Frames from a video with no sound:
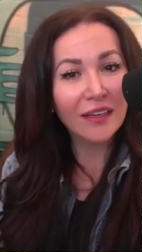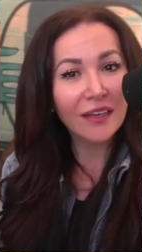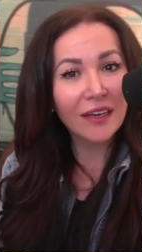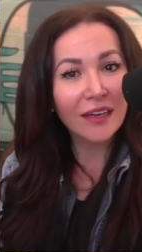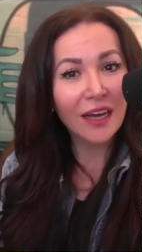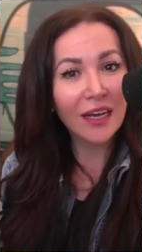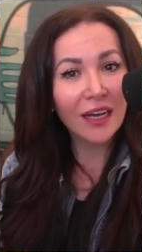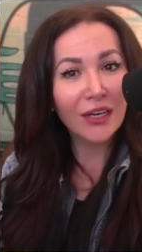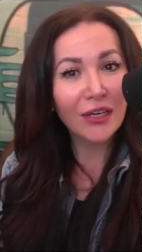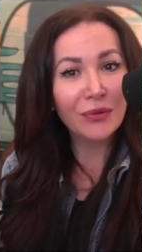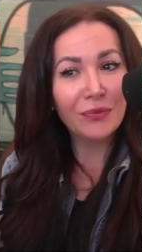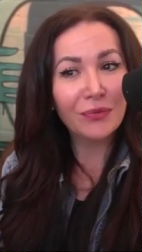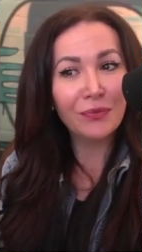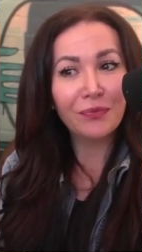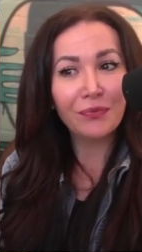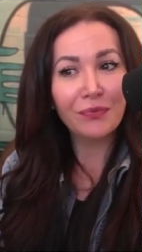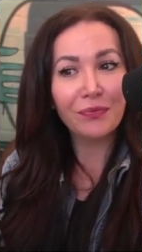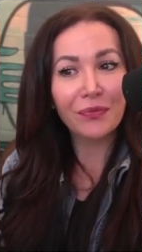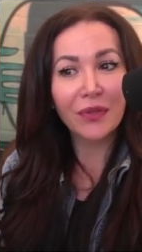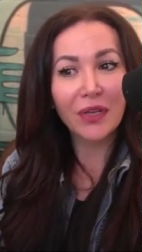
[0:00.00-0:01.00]
Yep.
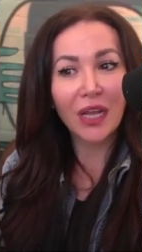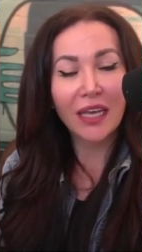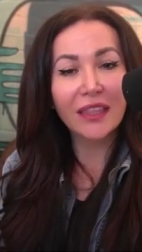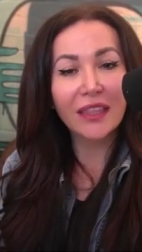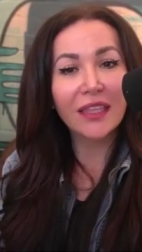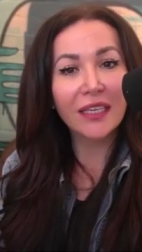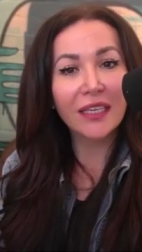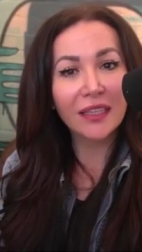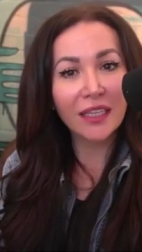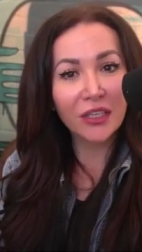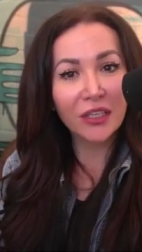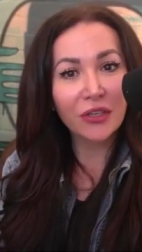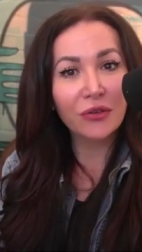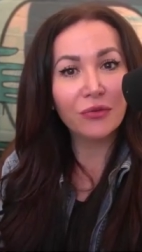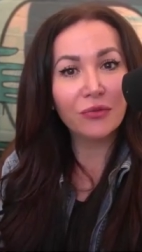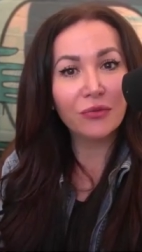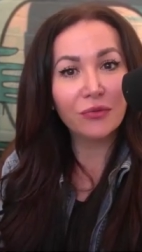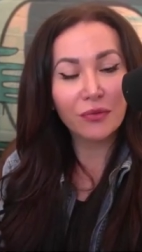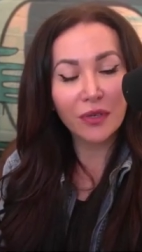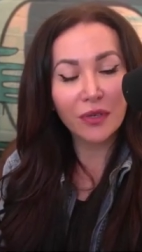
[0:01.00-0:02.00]
I think that
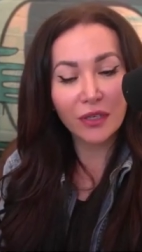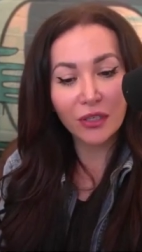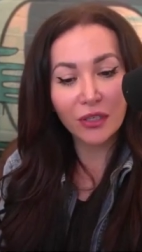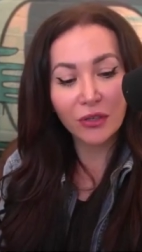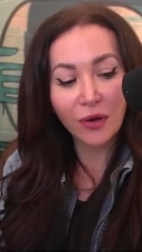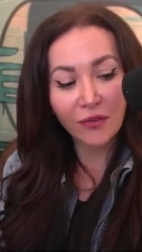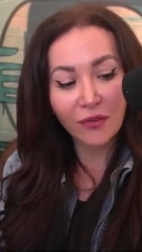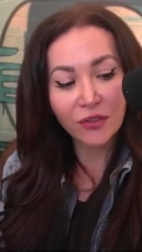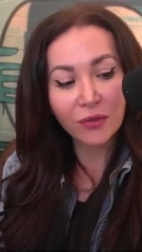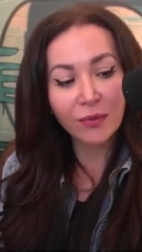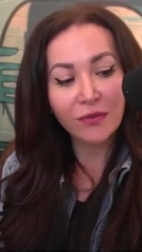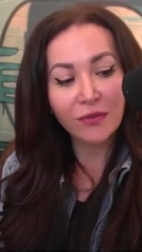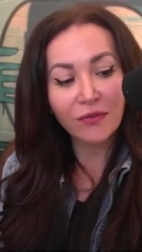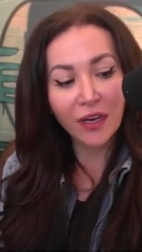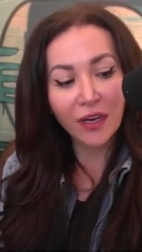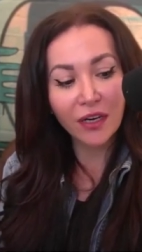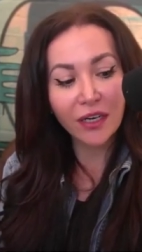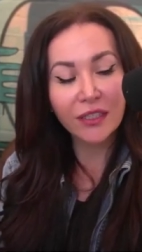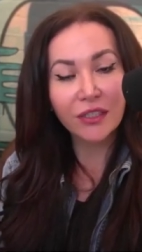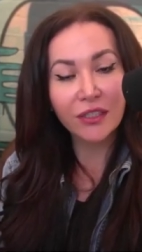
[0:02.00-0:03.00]
you have to be
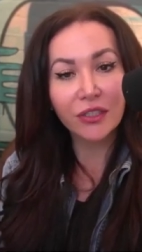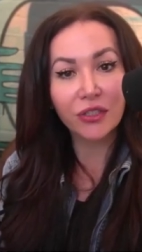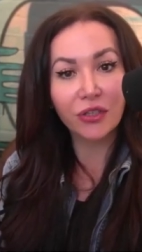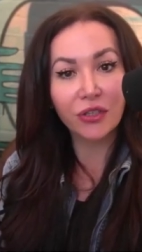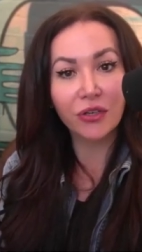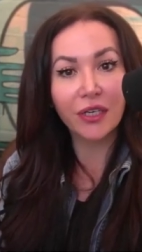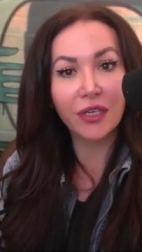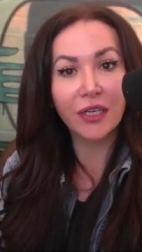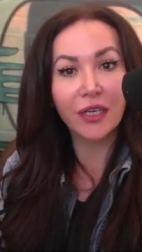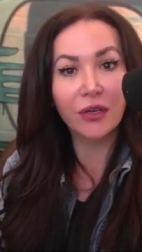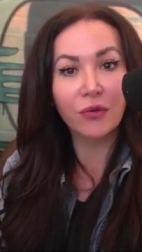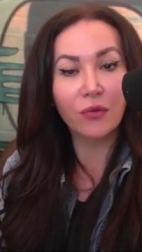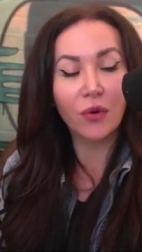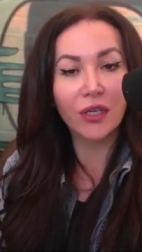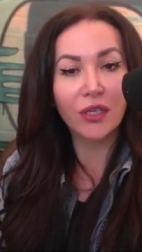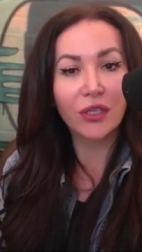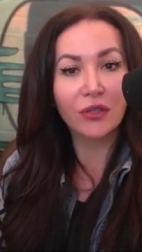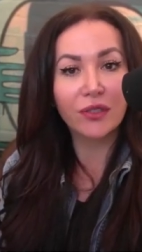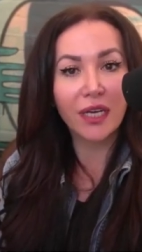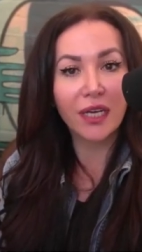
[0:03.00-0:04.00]
very discerning in
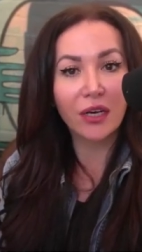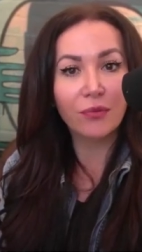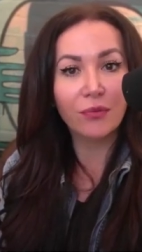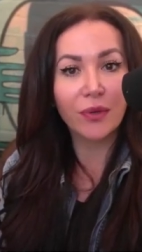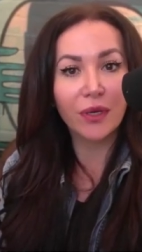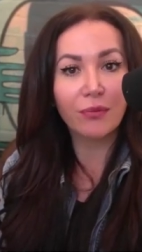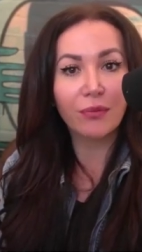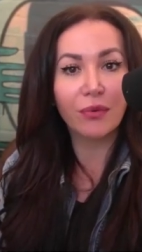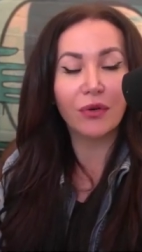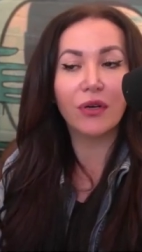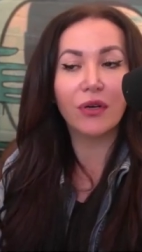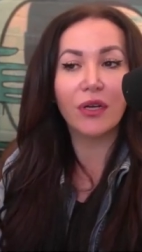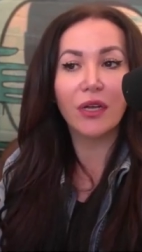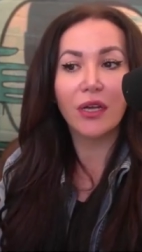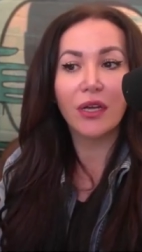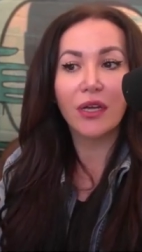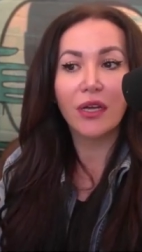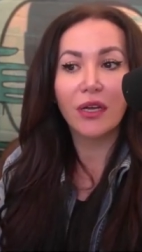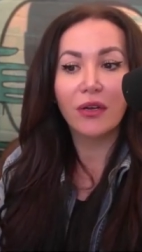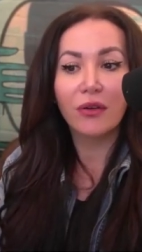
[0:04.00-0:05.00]
what you tell people.
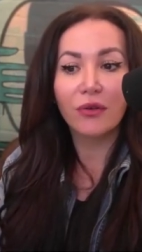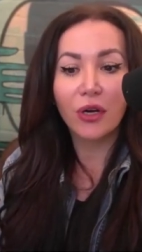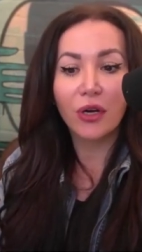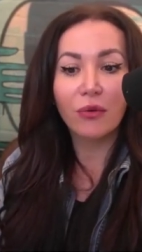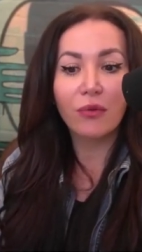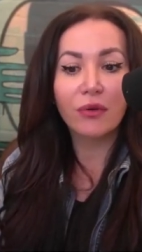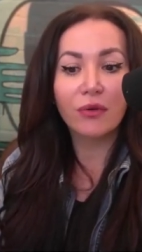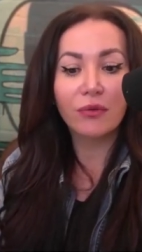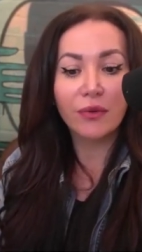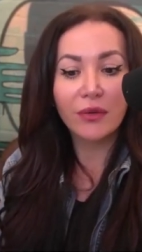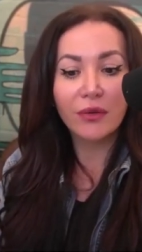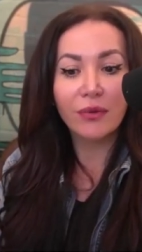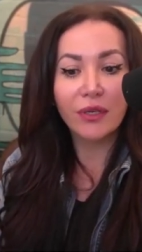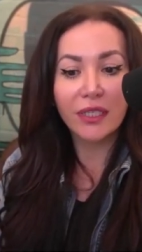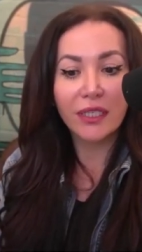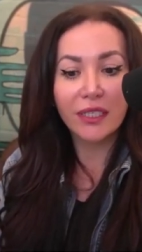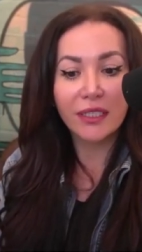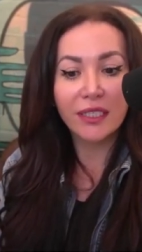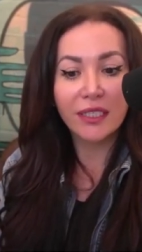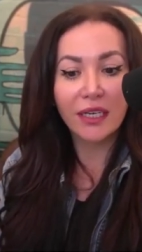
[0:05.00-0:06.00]
When we
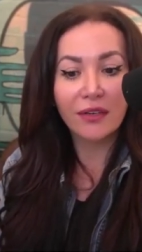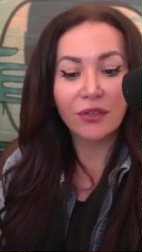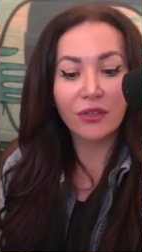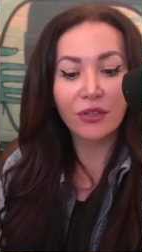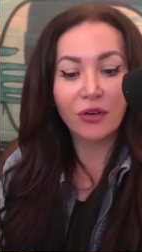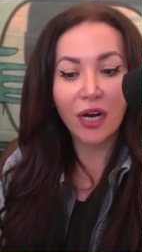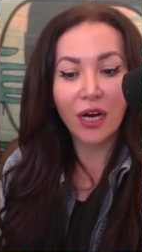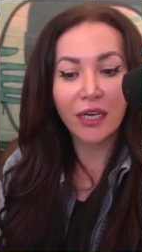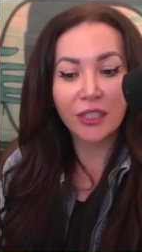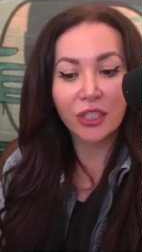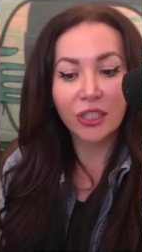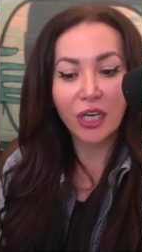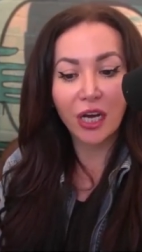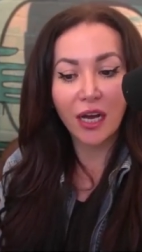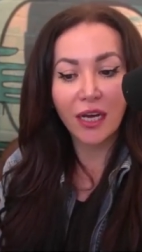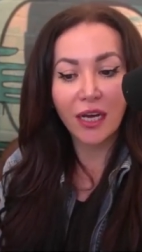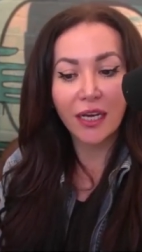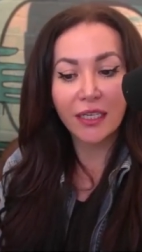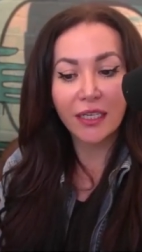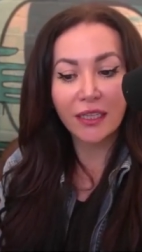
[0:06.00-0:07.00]
released David Grush,
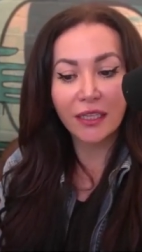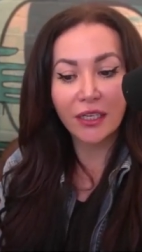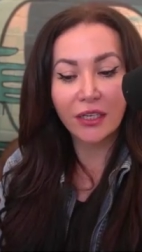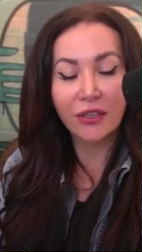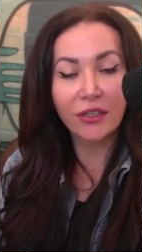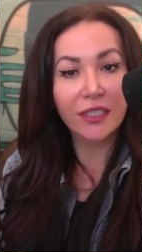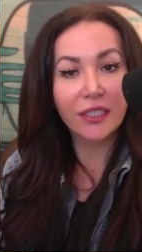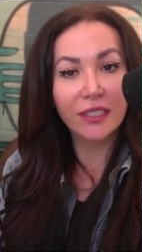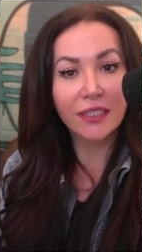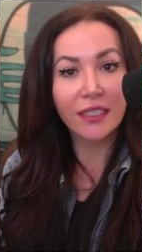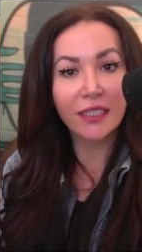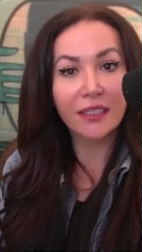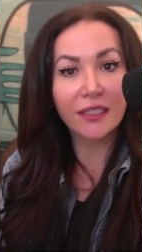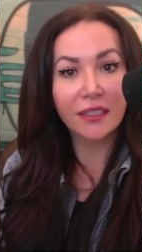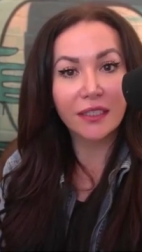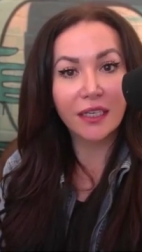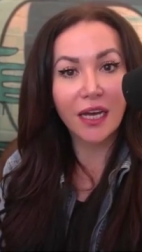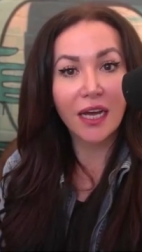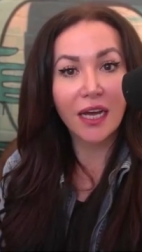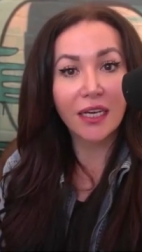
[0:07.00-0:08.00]
I literally said
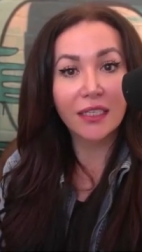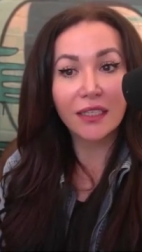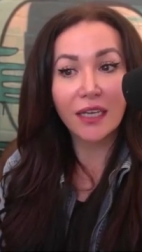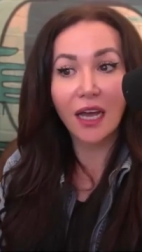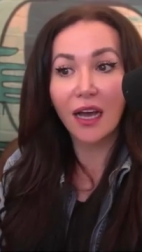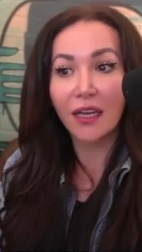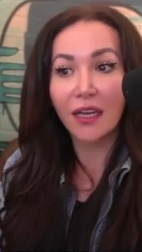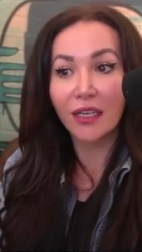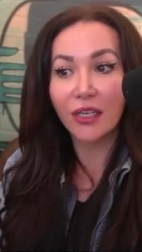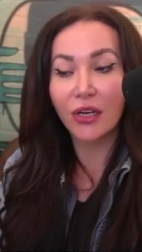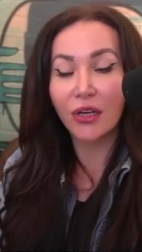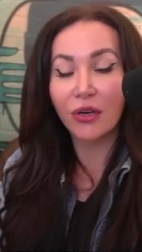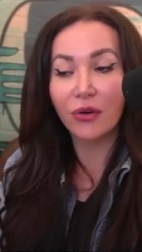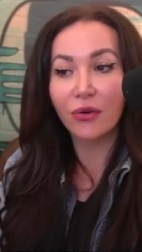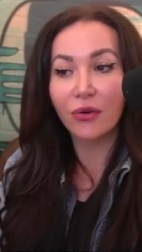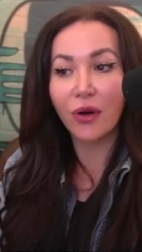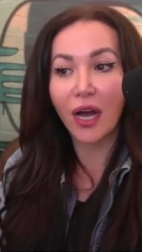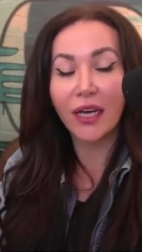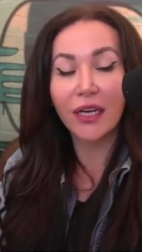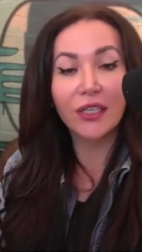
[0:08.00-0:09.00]
to the guys,
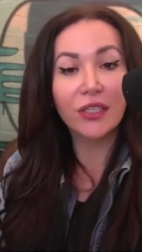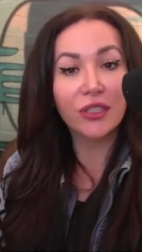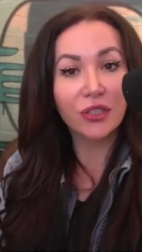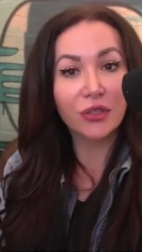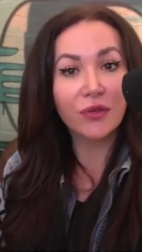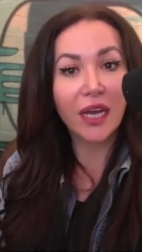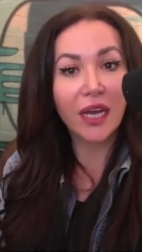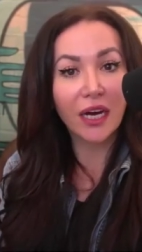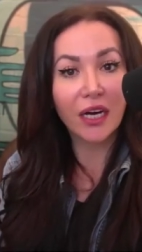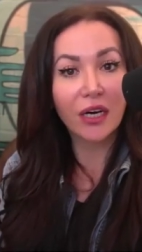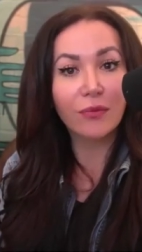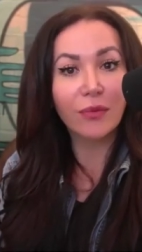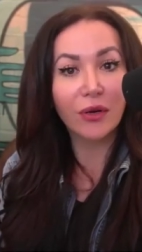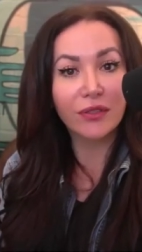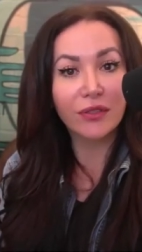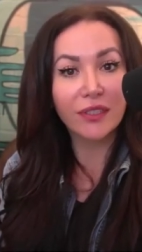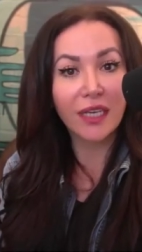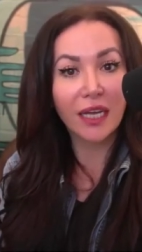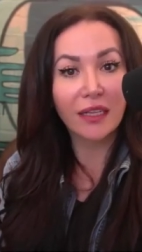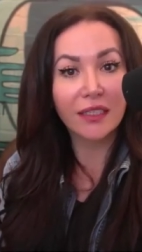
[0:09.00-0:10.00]
I do care
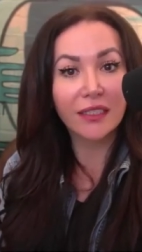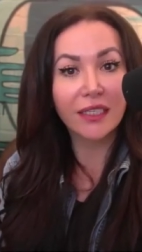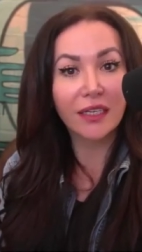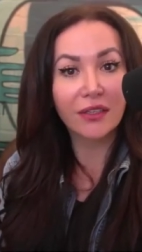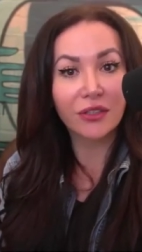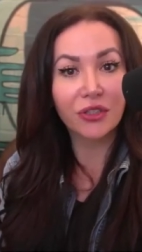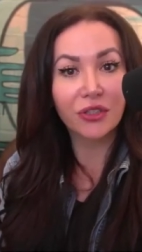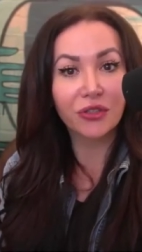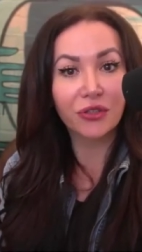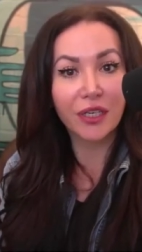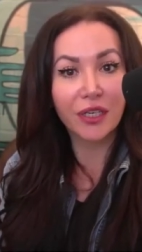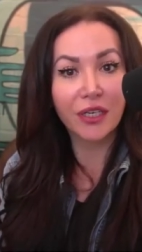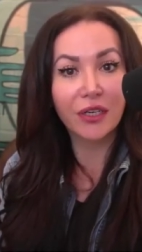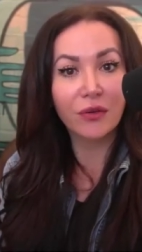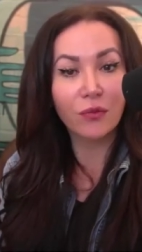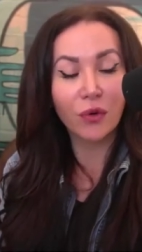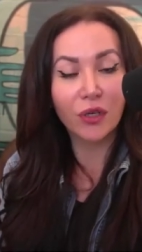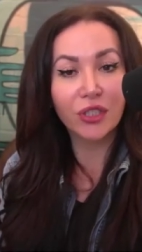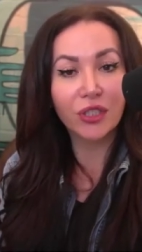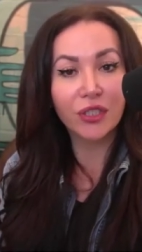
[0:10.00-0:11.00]
about Sally down the street
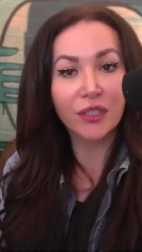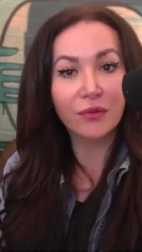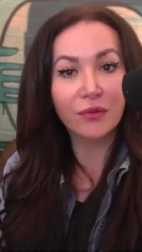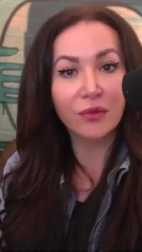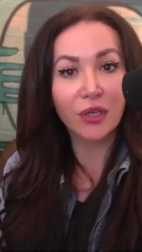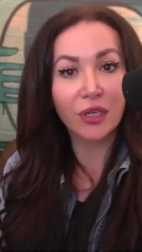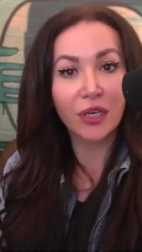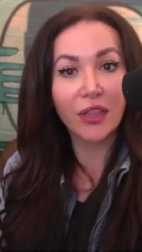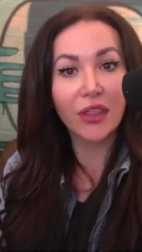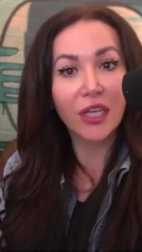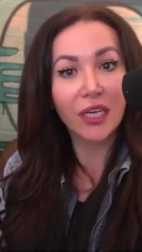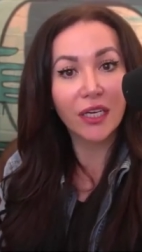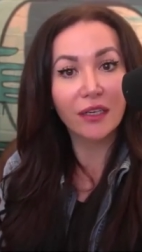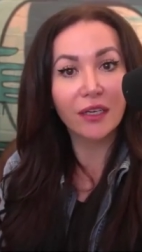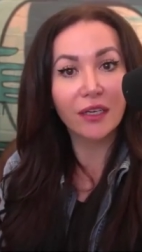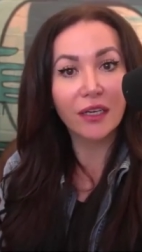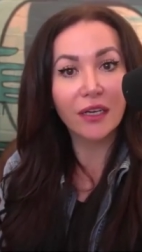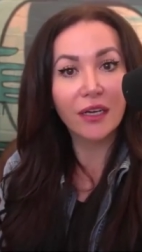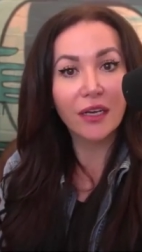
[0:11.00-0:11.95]
and what she's going to think,